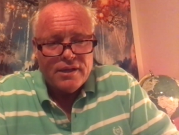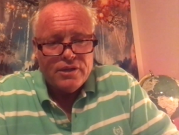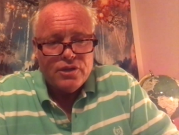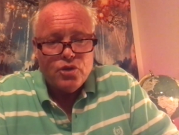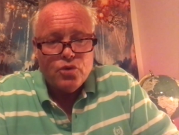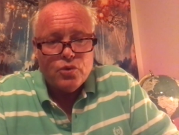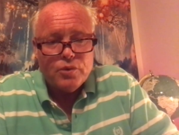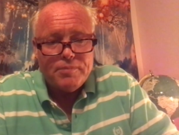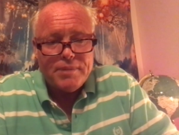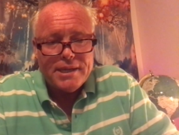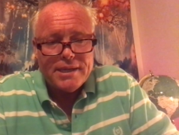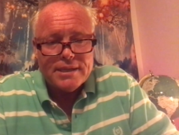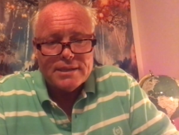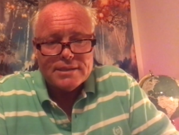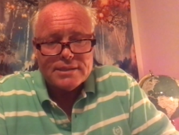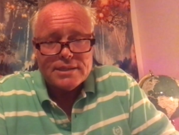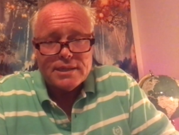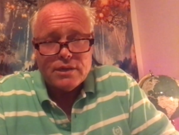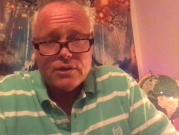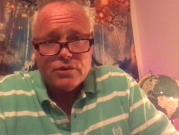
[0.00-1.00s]
you would be
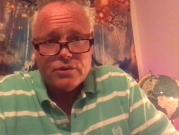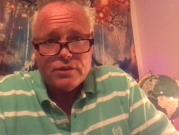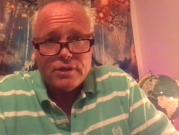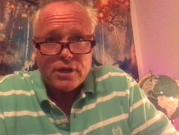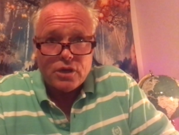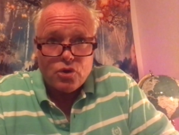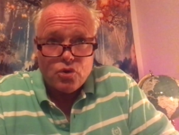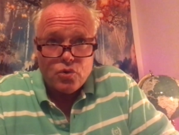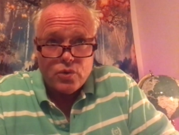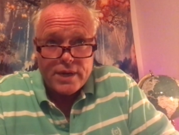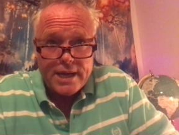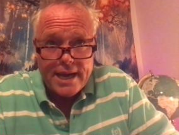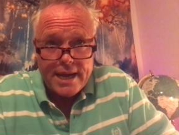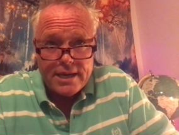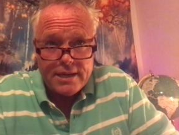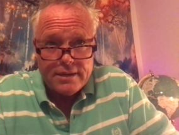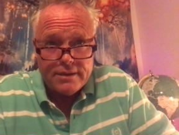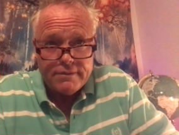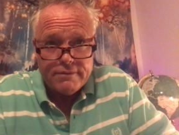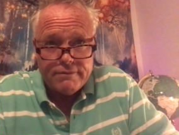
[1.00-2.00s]
considered the
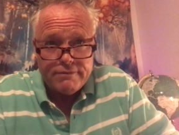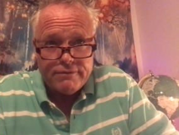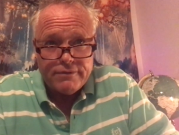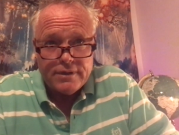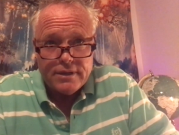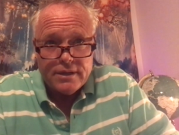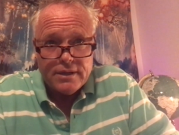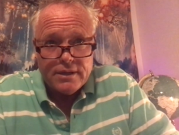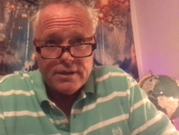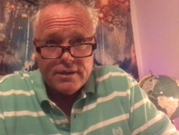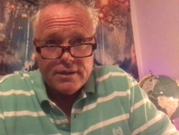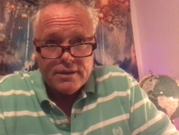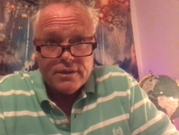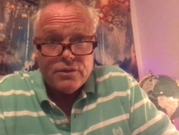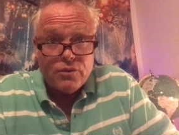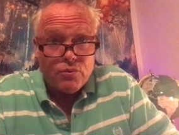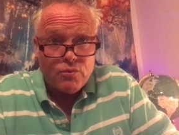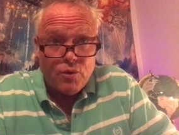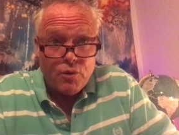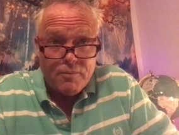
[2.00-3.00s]
creative,
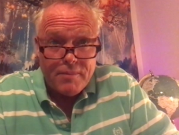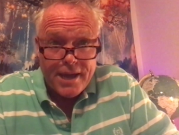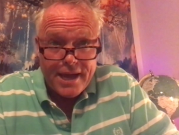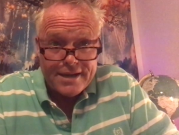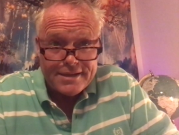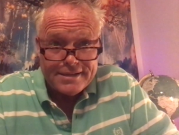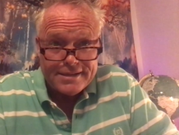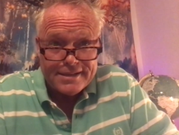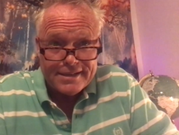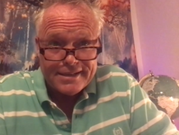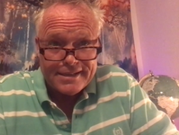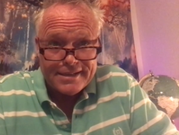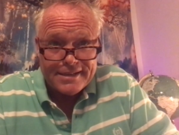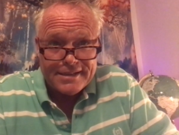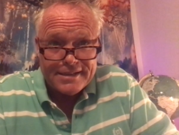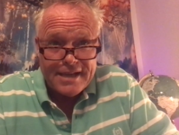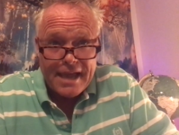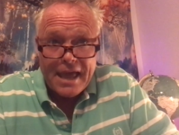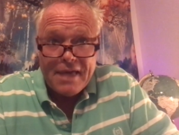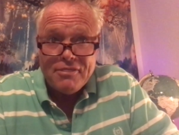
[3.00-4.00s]
the
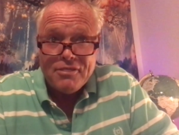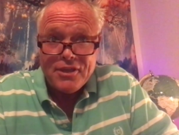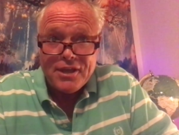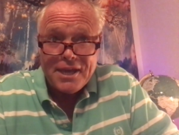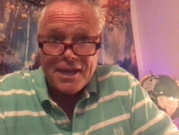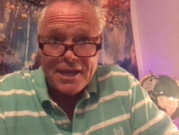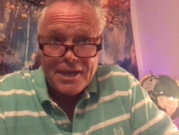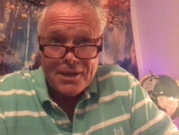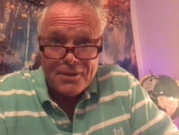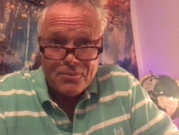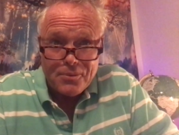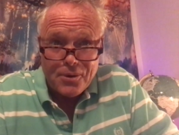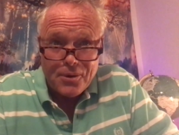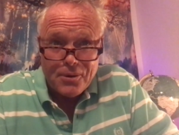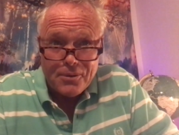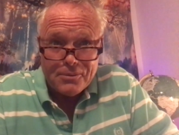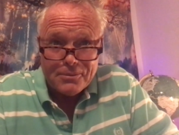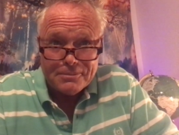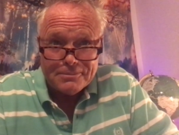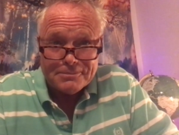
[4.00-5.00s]
romantic and the
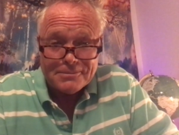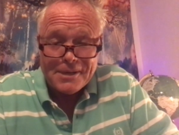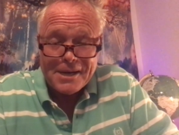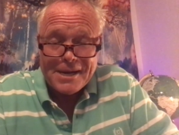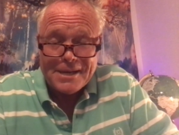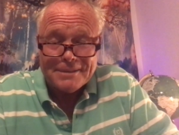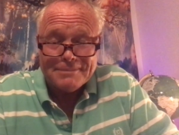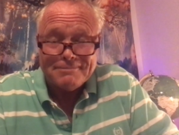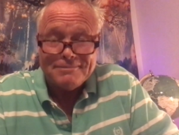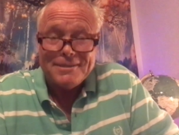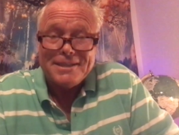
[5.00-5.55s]
hero, right?